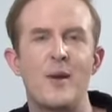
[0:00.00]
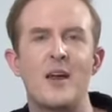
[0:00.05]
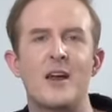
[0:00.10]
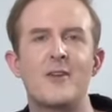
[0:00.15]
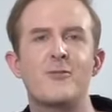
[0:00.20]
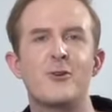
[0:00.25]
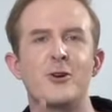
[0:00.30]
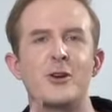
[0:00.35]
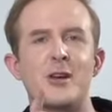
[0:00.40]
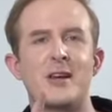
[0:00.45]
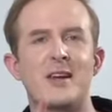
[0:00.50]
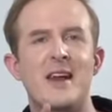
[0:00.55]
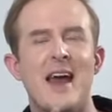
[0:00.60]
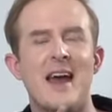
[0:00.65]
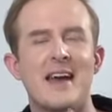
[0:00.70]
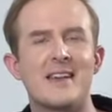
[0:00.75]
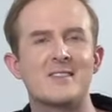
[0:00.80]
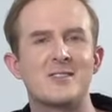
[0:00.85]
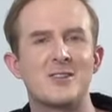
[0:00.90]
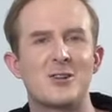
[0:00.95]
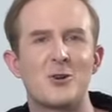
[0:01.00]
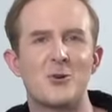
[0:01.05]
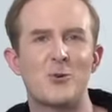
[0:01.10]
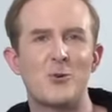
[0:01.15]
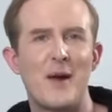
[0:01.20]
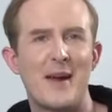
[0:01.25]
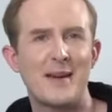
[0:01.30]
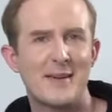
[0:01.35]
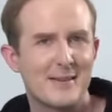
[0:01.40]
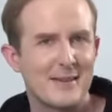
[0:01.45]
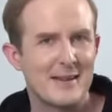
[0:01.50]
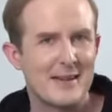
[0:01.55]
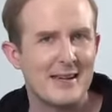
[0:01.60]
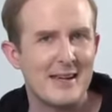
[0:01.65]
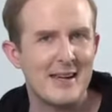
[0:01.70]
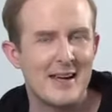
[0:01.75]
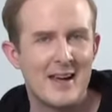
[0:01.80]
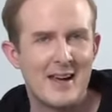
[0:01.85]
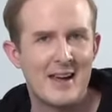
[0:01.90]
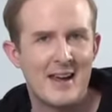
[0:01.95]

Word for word: If you can answer correctly,